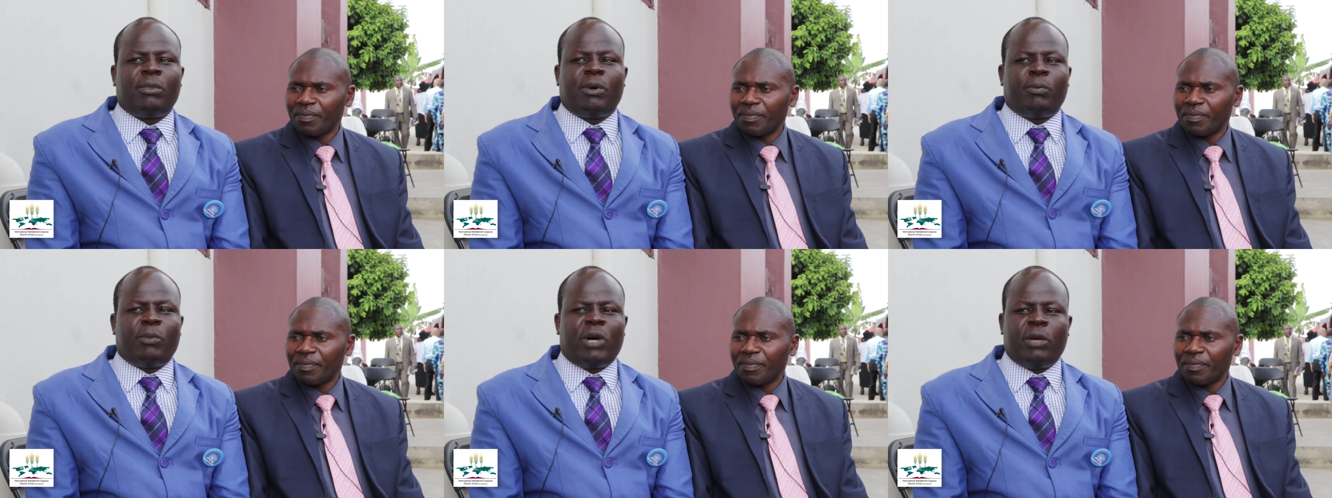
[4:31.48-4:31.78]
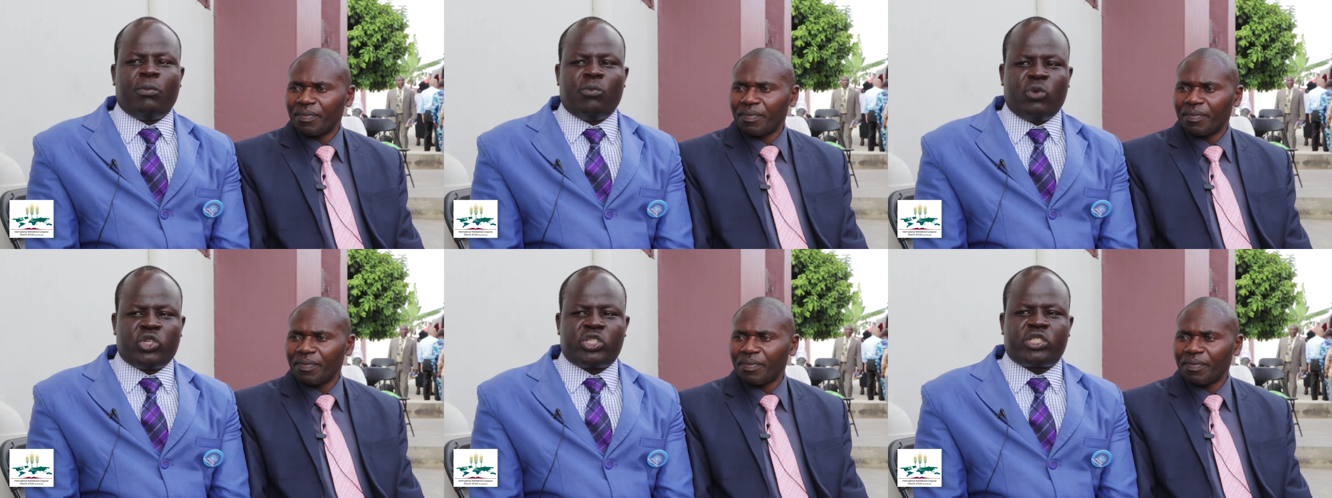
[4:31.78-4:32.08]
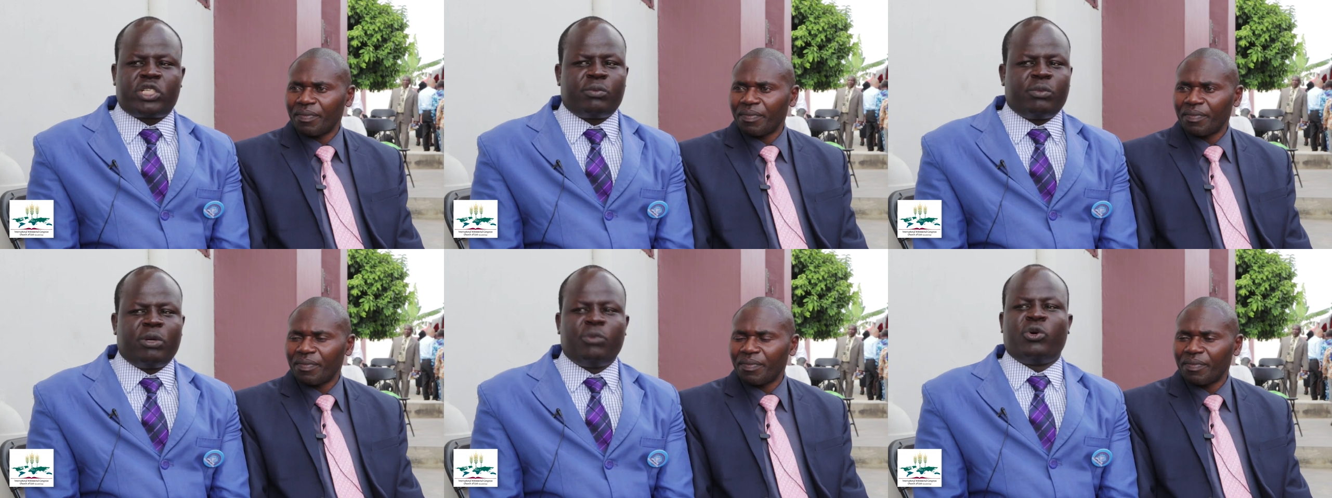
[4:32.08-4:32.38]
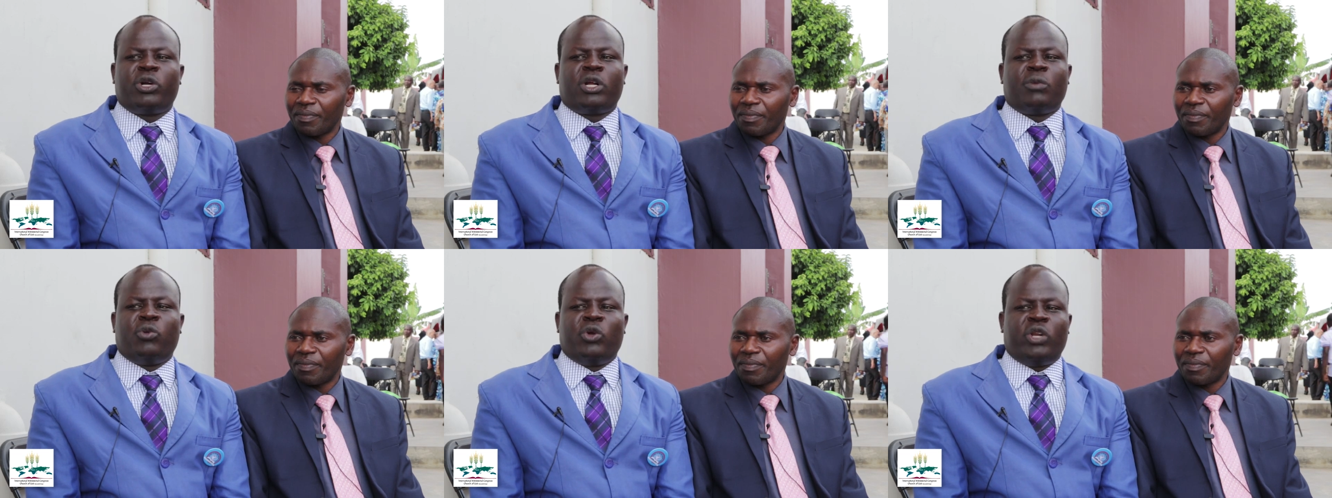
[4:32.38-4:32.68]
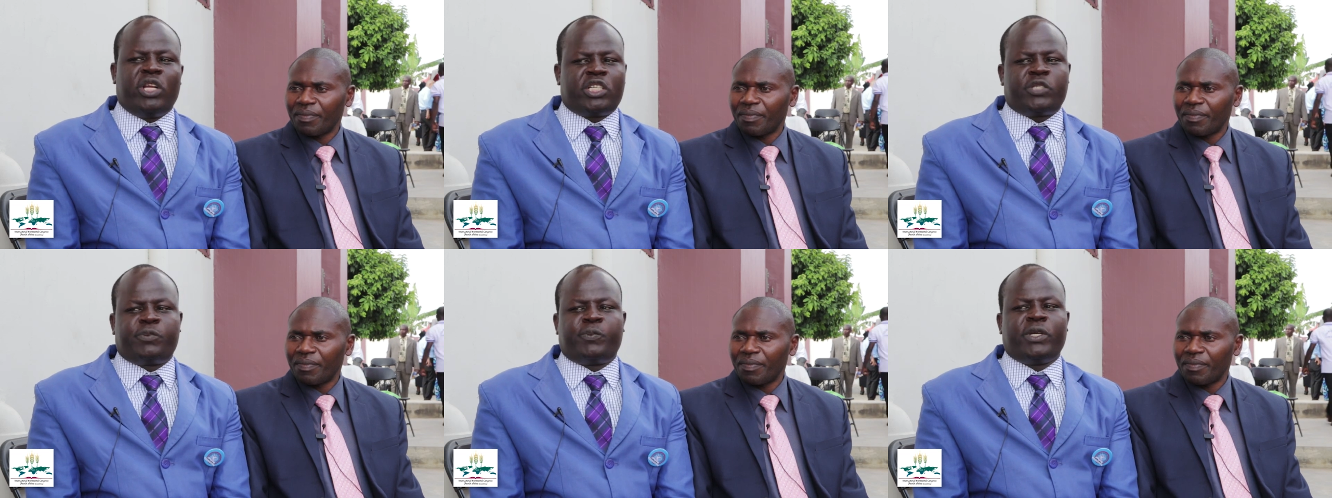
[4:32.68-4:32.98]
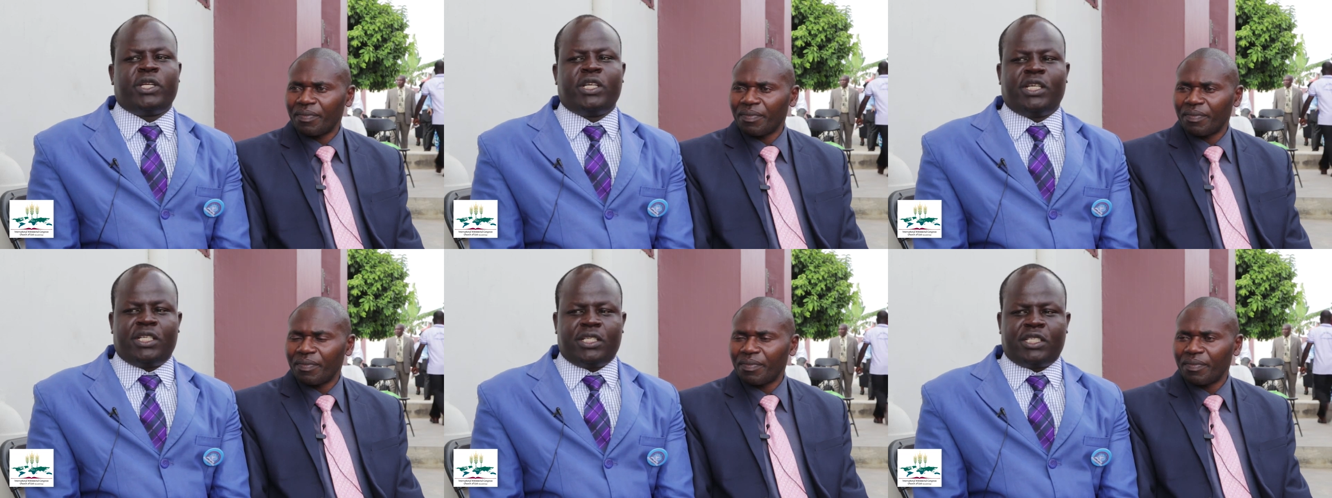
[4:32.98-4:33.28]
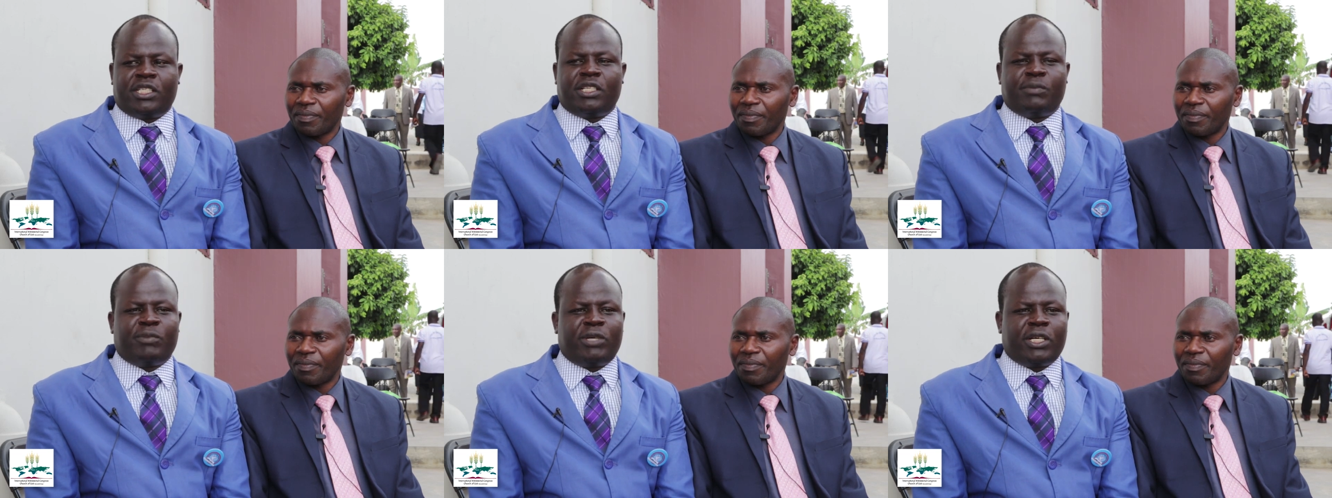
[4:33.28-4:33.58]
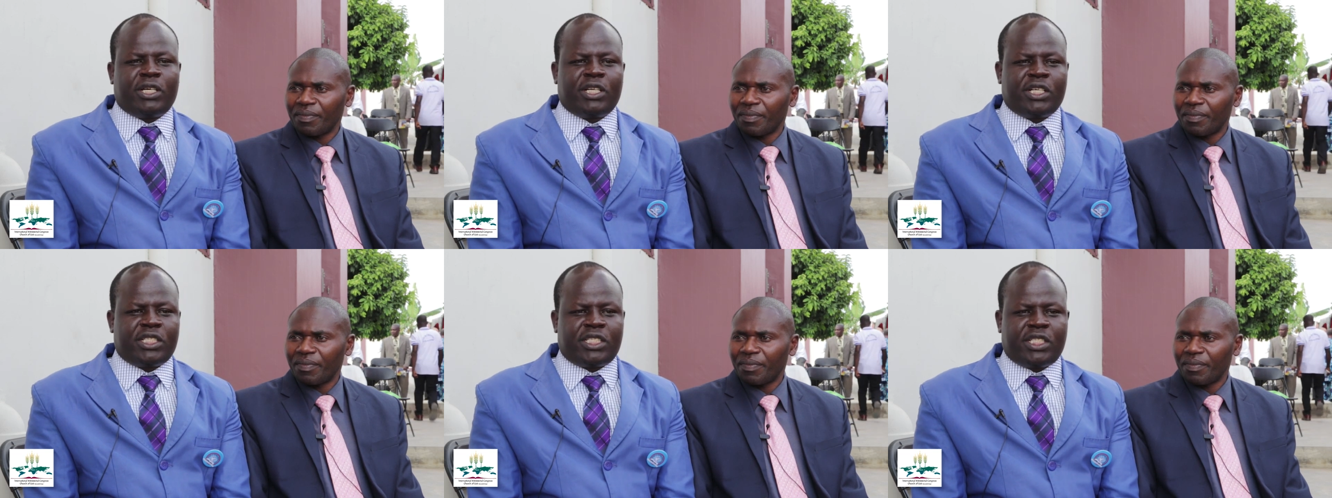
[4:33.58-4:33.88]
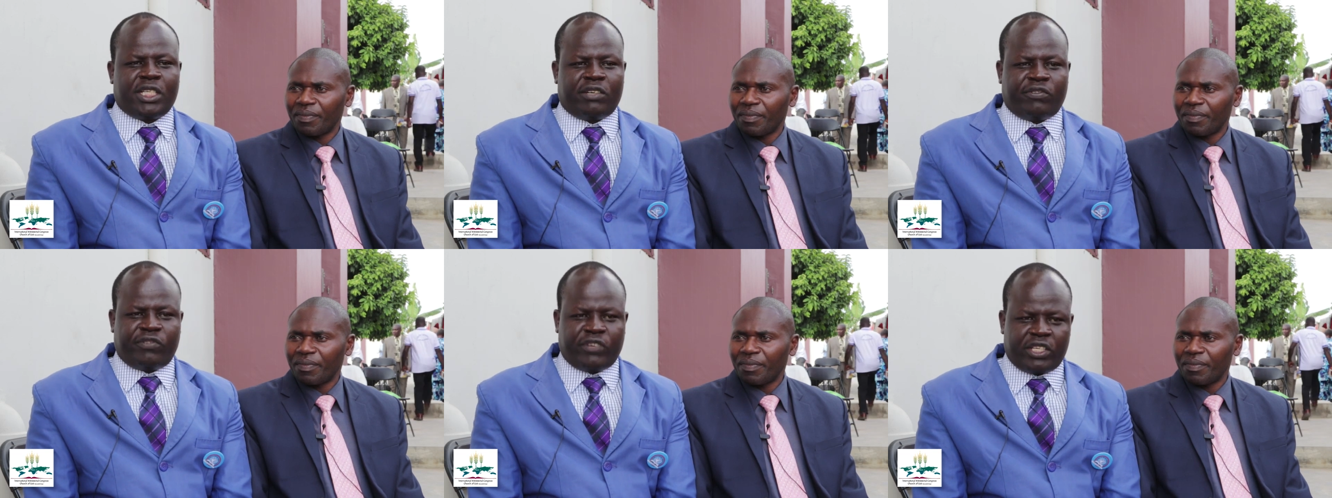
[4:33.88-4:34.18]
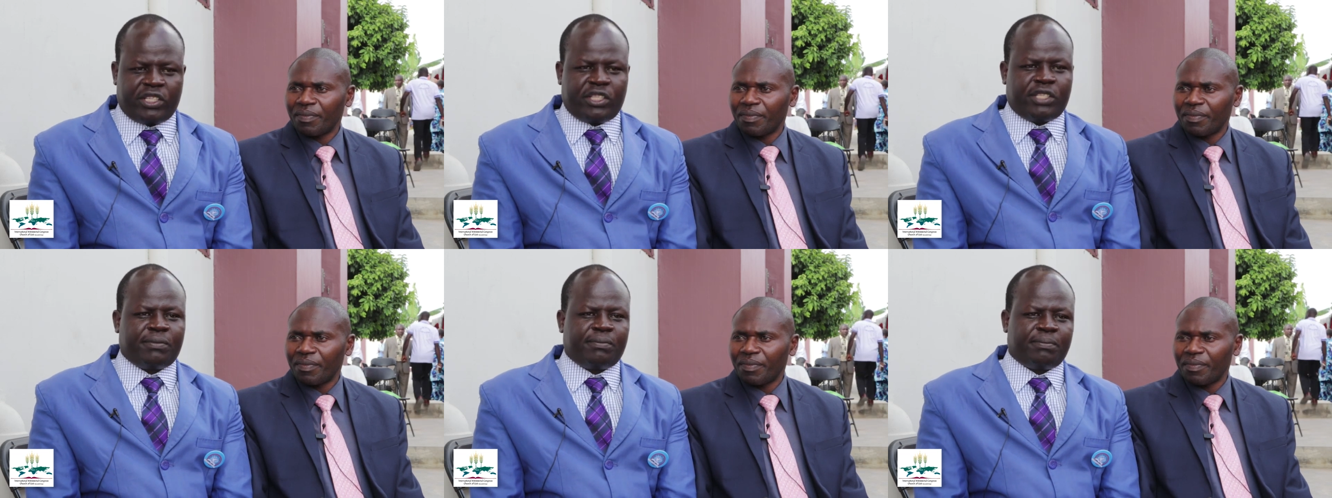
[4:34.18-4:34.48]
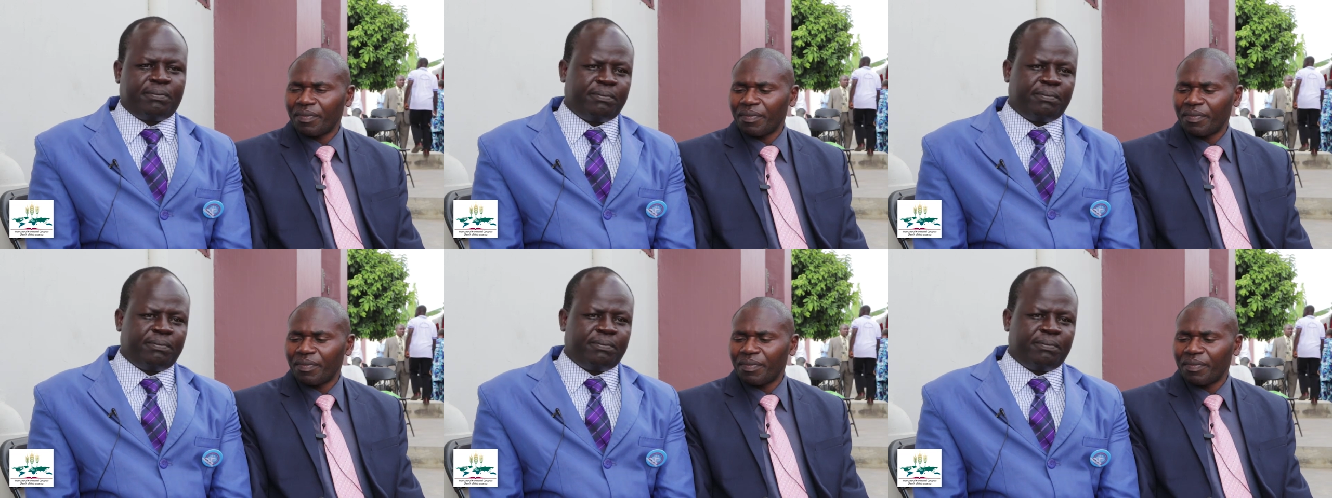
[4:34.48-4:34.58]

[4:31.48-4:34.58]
Speaker 1: my most memorable experience in my Christian faith.